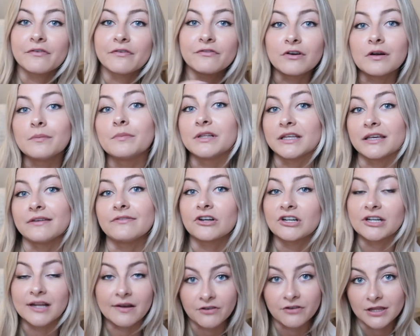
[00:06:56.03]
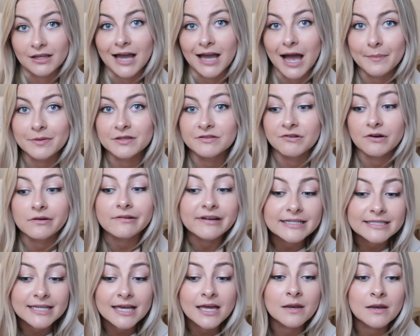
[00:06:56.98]
firm believer in everything happens for a
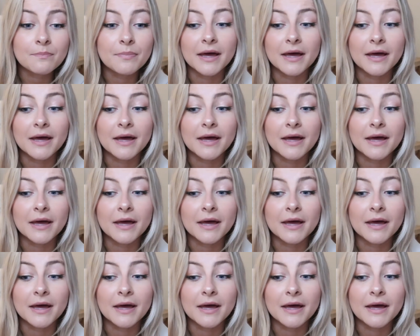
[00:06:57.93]
reason,